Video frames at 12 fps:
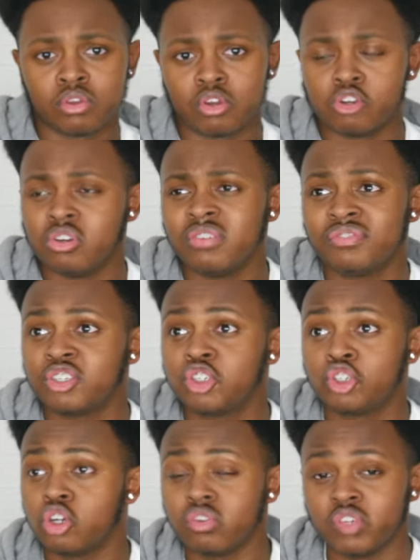or even
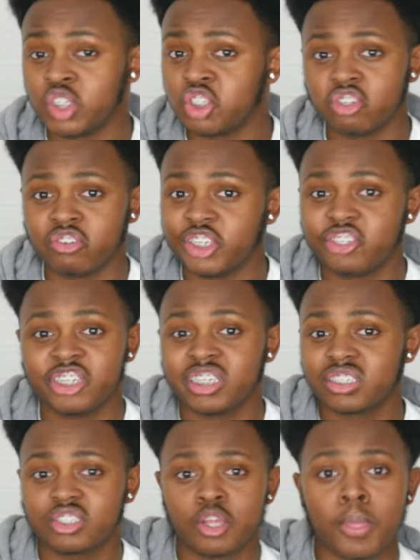sugary
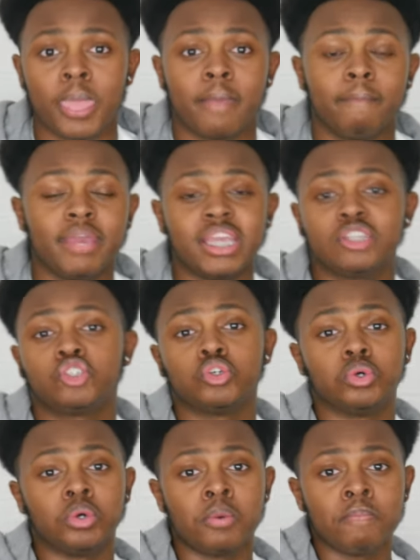drinks, make
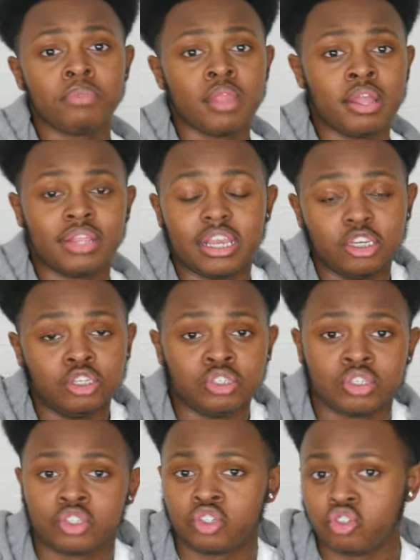sure that you use
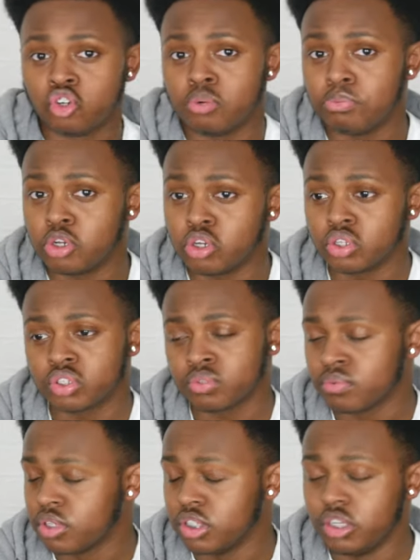a straw, because
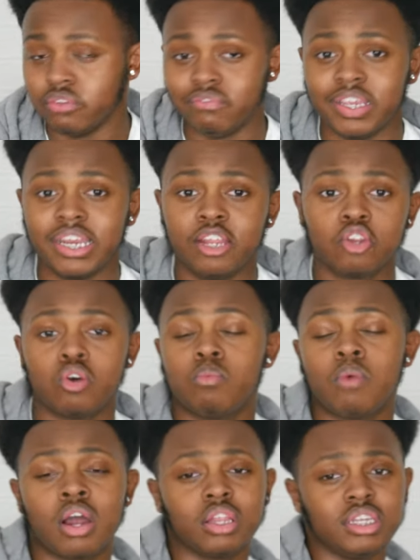we really don't
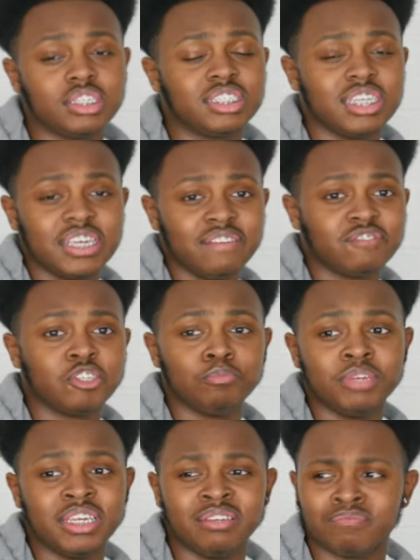want your teeth to
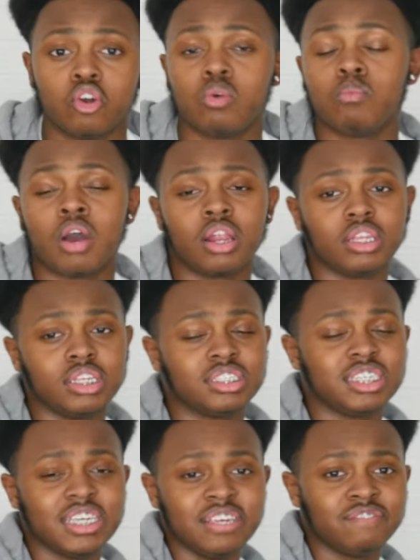
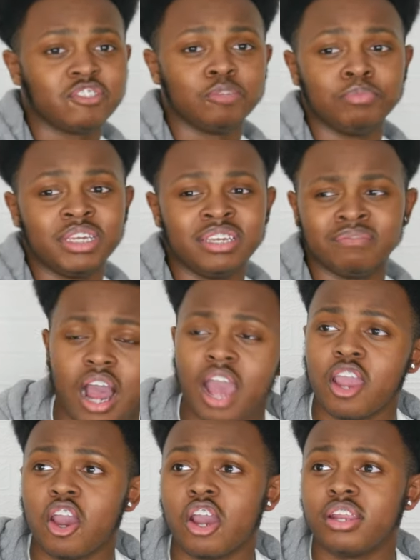be. I
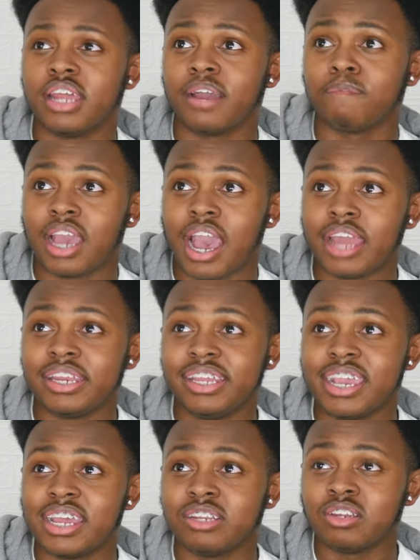heard that at the
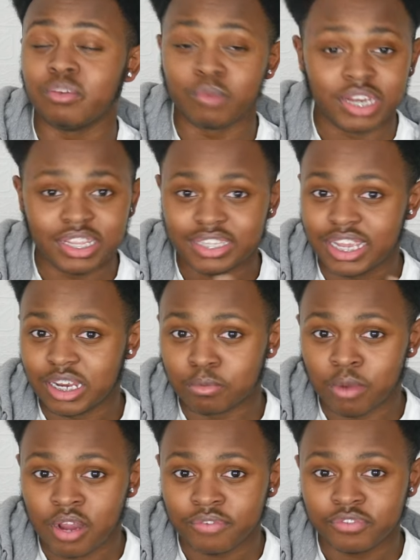end, when they take them
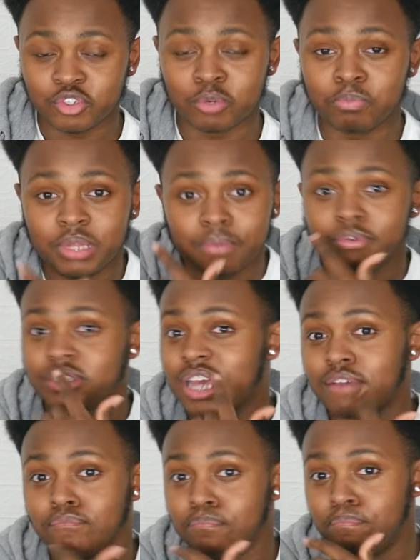off, some people just have,